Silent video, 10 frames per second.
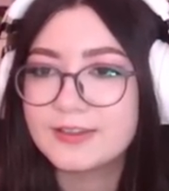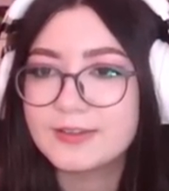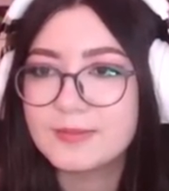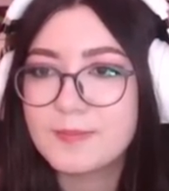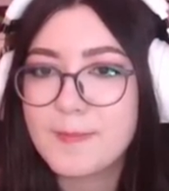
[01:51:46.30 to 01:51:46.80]

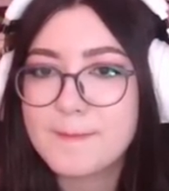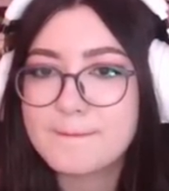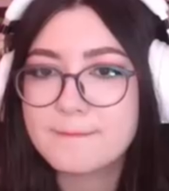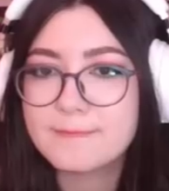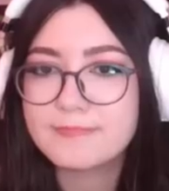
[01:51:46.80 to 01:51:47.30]

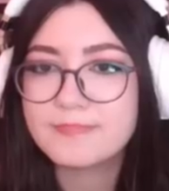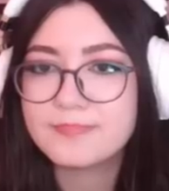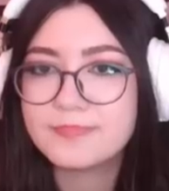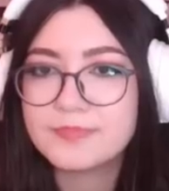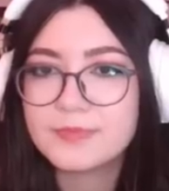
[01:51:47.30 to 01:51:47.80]
Um,
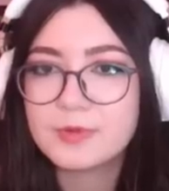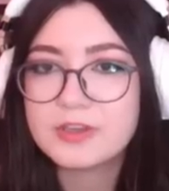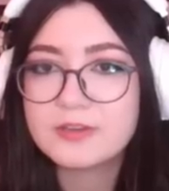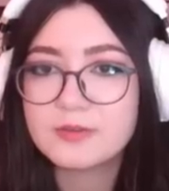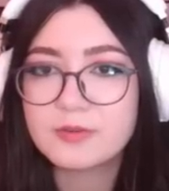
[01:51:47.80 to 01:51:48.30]

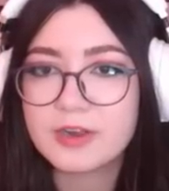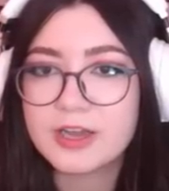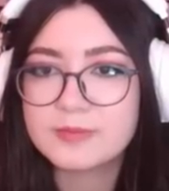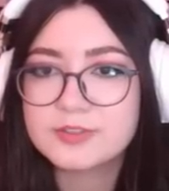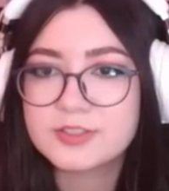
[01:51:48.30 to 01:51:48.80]
we can
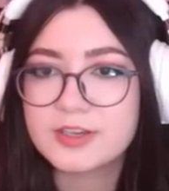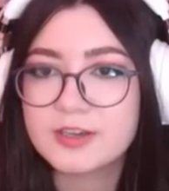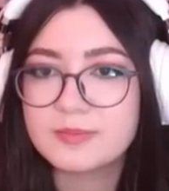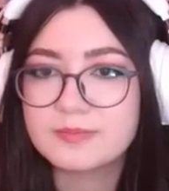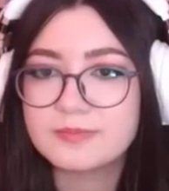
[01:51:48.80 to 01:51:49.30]
grab
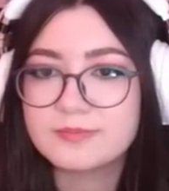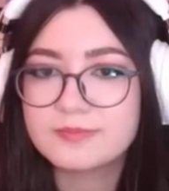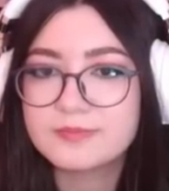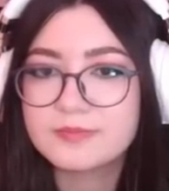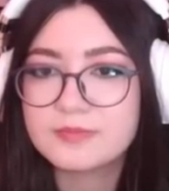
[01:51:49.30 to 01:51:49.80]
some
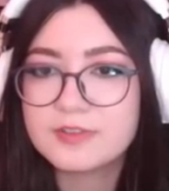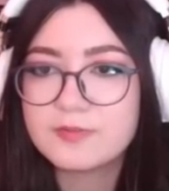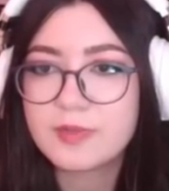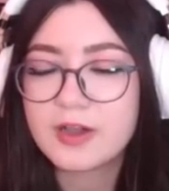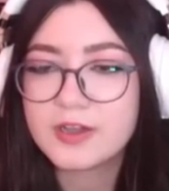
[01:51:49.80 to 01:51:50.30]

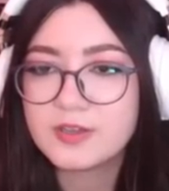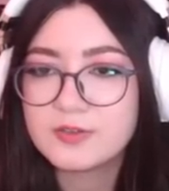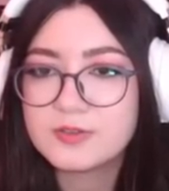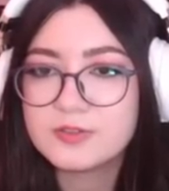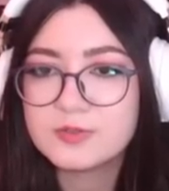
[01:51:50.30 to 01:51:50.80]
leaf
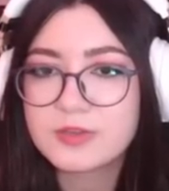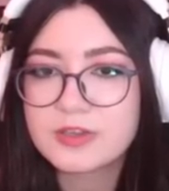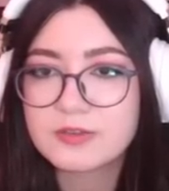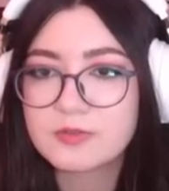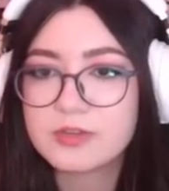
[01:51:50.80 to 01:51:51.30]
piles.
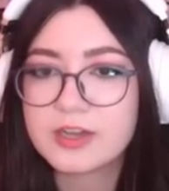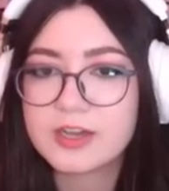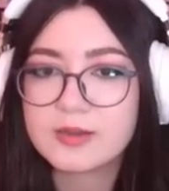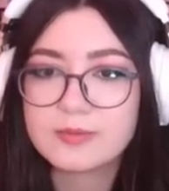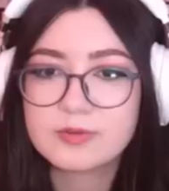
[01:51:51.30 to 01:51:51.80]
We can
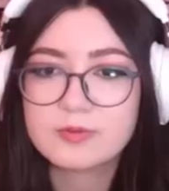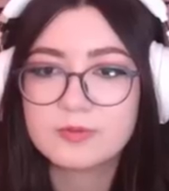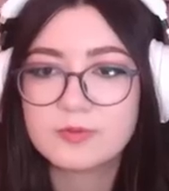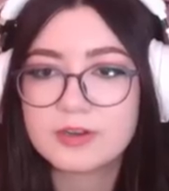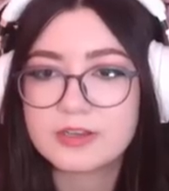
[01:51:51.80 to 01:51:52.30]
grab
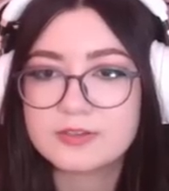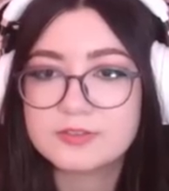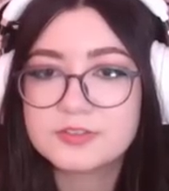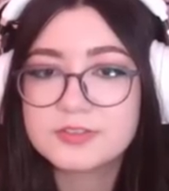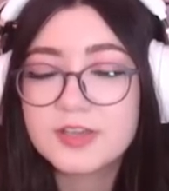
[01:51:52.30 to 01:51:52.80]
what
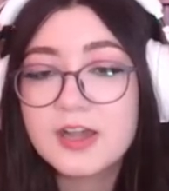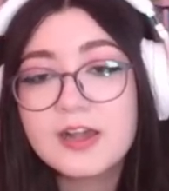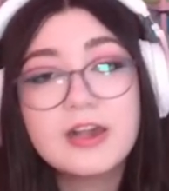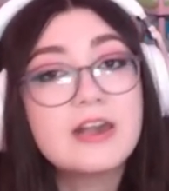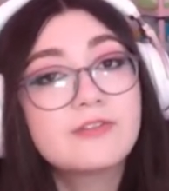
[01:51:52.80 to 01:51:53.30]
else?
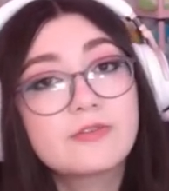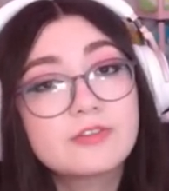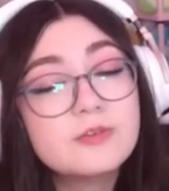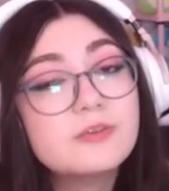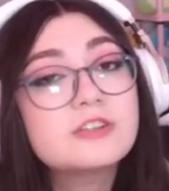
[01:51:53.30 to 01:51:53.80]
If I
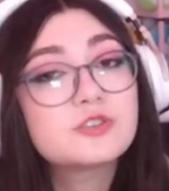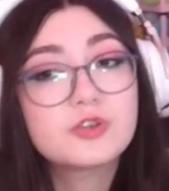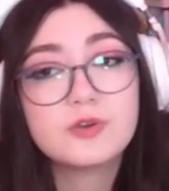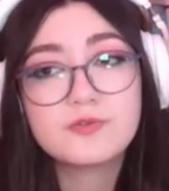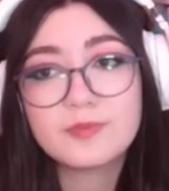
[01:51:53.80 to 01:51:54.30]
really wanted
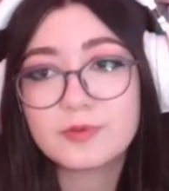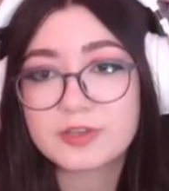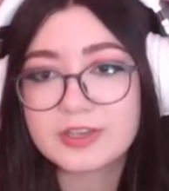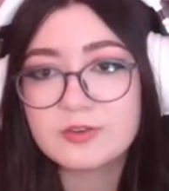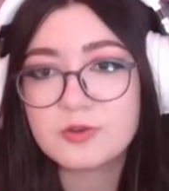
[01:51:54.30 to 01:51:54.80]
to go for
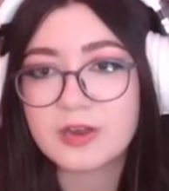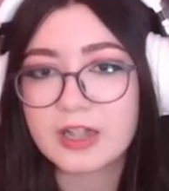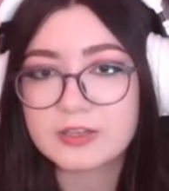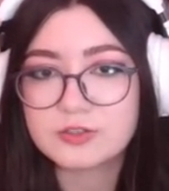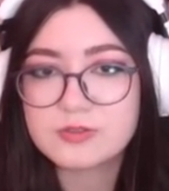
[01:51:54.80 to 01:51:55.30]
more
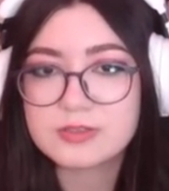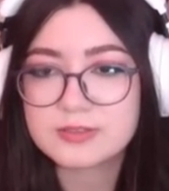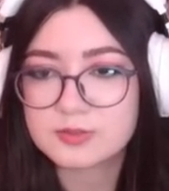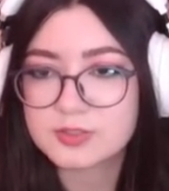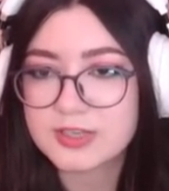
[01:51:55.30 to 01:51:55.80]
kidcore, I could do
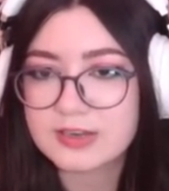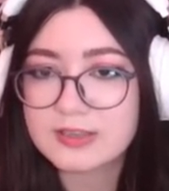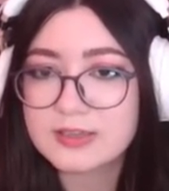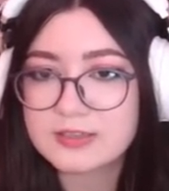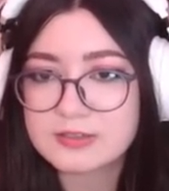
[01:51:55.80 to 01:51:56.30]
these little
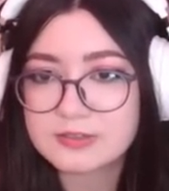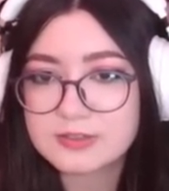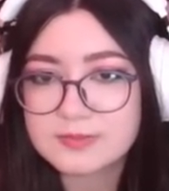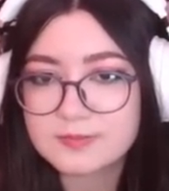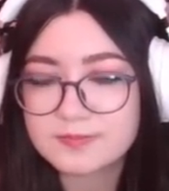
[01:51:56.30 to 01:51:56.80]

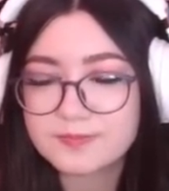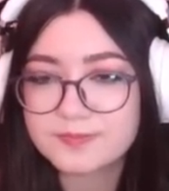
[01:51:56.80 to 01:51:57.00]
standees.